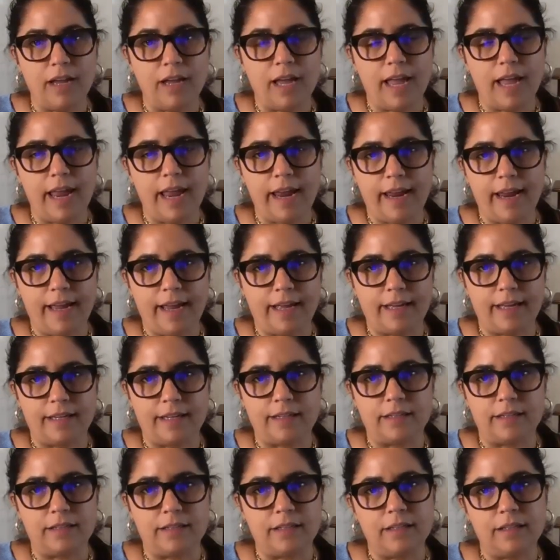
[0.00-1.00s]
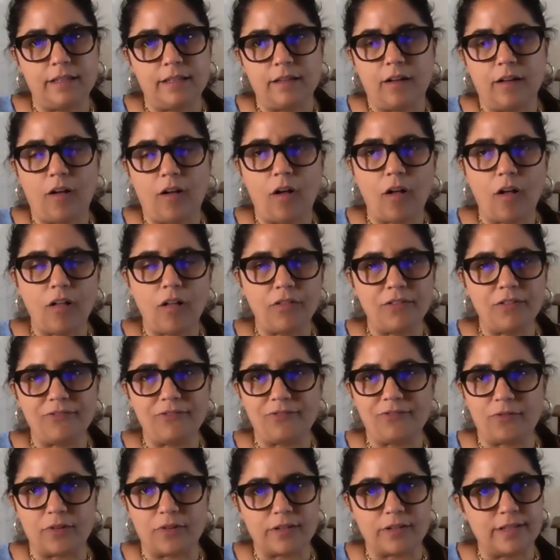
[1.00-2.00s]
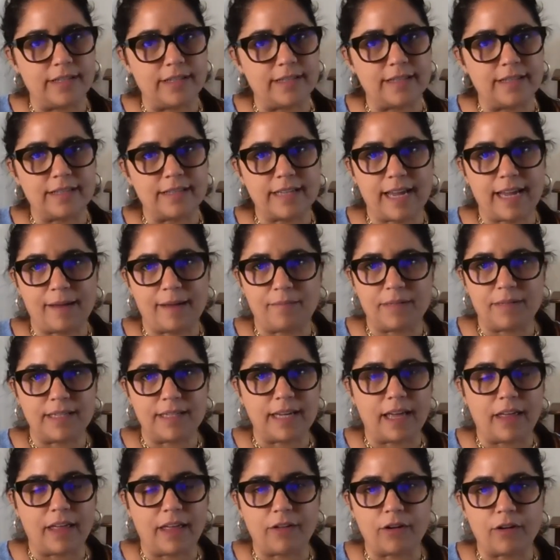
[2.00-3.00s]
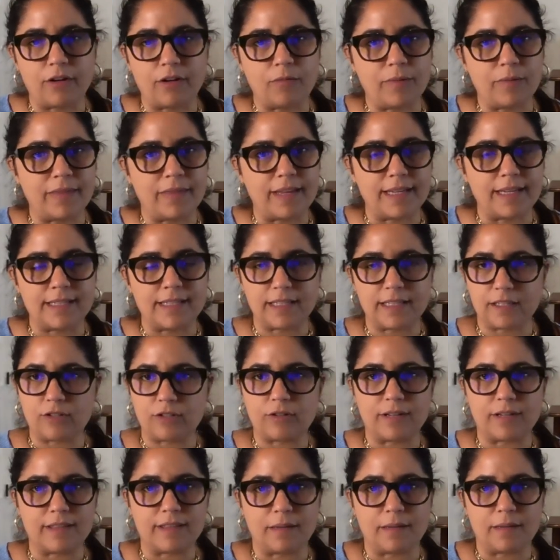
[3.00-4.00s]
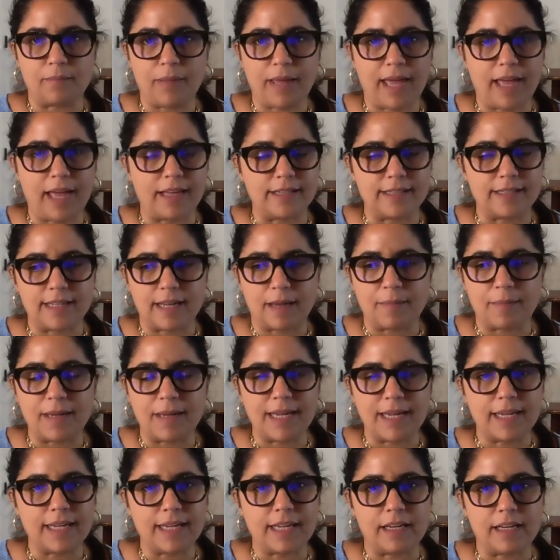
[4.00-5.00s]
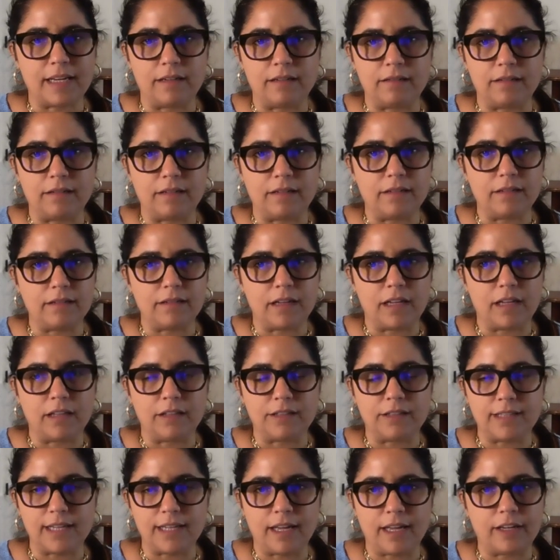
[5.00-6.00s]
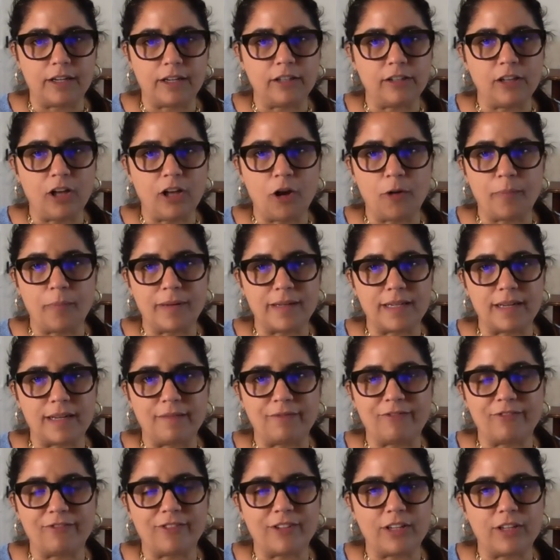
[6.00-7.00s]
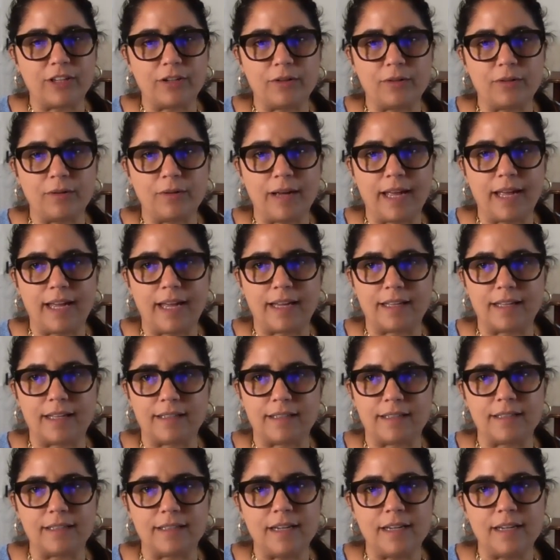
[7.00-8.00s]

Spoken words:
and all the forces came together when they did during the pandemic, and a tunnel opened up for you, and